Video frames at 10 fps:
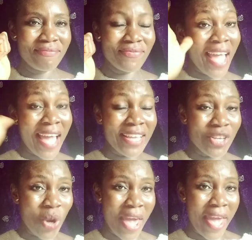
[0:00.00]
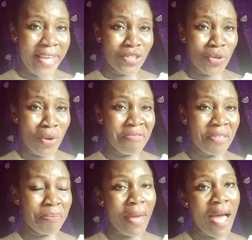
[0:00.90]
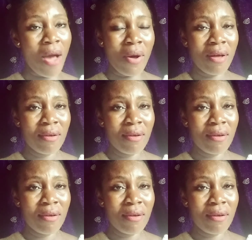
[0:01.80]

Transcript: There in your hand, you have the power.